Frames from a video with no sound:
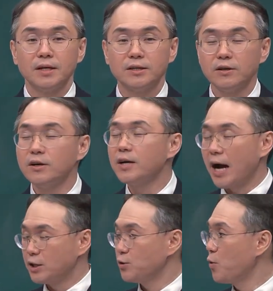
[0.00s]
You
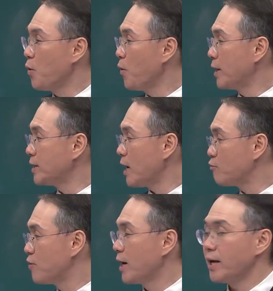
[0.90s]
position it
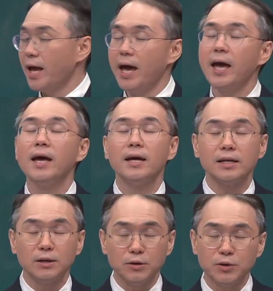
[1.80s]
within patient's
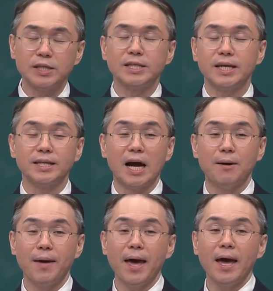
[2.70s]
oral cavity,
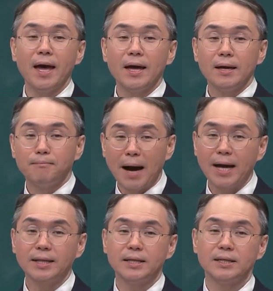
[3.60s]
take a bite,
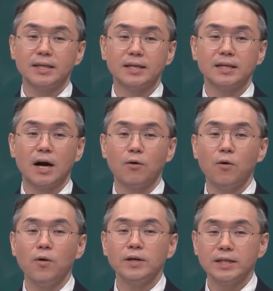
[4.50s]
and take a
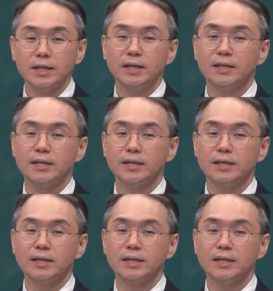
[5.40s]
CT.